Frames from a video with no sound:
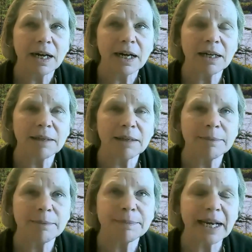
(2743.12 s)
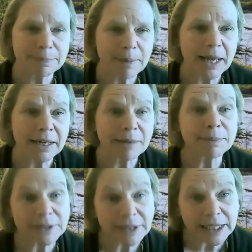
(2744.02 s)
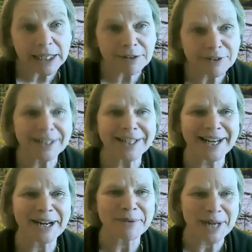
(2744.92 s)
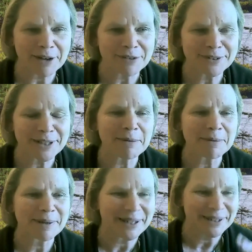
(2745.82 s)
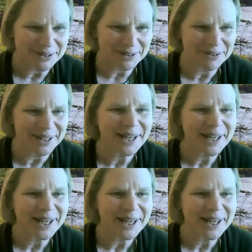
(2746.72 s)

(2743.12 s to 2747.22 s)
Um, and I and I believe, and again, I would have Kate Hand sort of